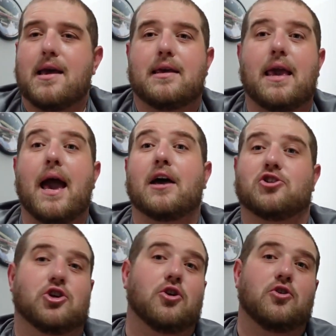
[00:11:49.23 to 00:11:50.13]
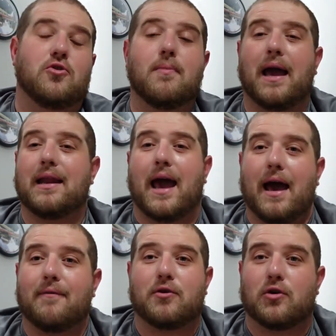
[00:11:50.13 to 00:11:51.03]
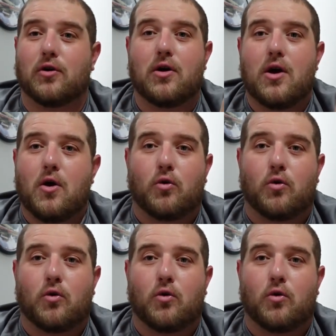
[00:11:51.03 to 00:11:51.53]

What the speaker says: Yeah, sure, you might have your